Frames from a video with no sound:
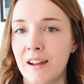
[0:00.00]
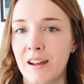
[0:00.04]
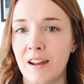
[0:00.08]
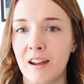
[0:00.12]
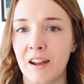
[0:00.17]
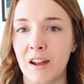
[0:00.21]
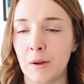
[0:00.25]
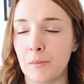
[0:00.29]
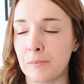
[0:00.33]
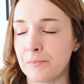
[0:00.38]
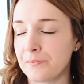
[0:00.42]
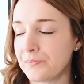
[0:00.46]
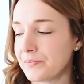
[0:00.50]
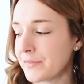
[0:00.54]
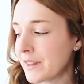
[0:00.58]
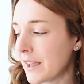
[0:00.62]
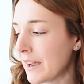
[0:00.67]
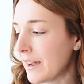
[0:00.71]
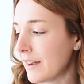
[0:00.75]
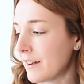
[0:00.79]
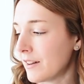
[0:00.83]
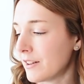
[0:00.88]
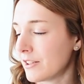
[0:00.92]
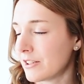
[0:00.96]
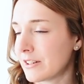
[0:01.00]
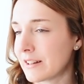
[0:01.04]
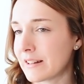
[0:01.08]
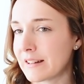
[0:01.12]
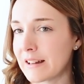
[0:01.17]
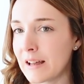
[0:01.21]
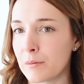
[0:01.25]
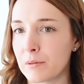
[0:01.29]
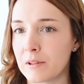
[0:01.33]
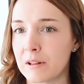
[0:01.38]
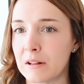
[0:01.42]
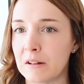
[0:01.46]
Yeah, I just
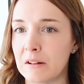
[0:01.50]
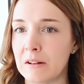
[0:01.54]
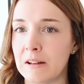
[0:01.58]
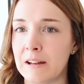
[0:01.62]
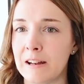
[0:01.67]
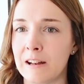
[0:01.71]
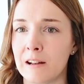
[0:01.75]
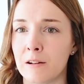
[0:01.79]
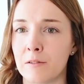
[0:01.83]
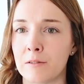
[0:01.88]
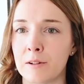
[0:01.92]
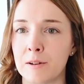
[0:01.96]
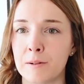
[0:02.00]
absolutely love